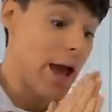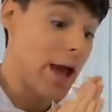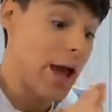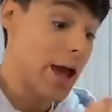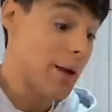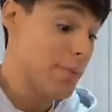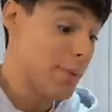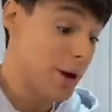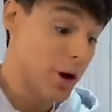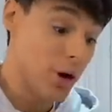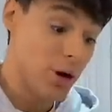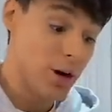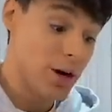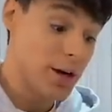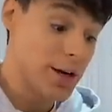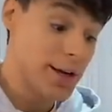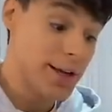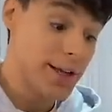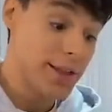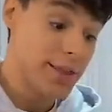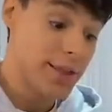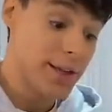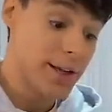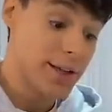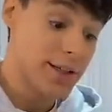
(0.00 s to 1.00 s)
Am I gonna
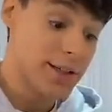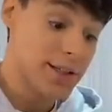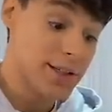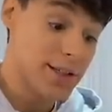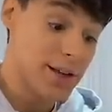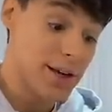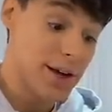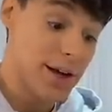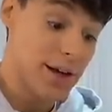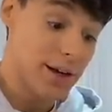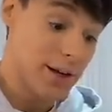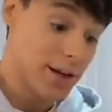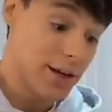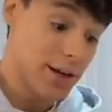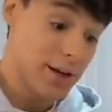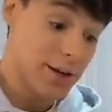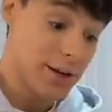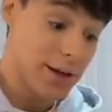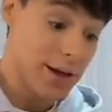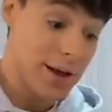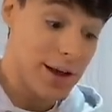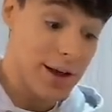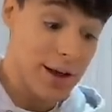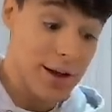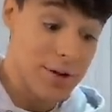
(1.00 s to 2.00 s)
eat this
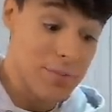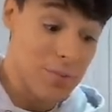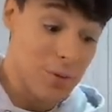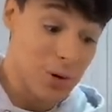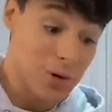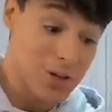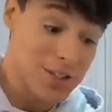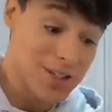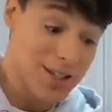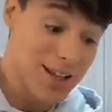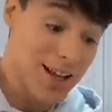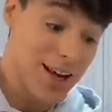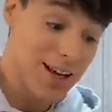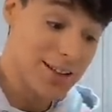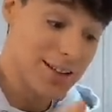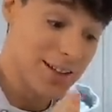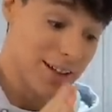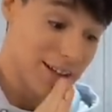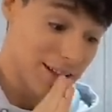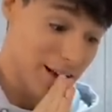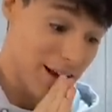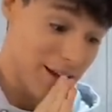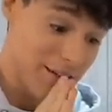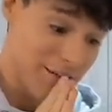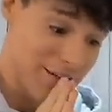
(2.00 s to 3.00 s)
and most likely
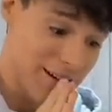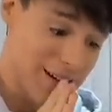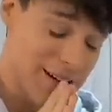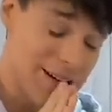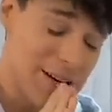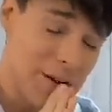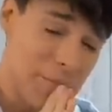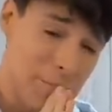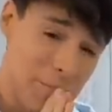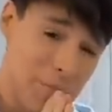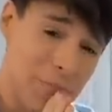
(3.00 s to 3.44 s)
love it?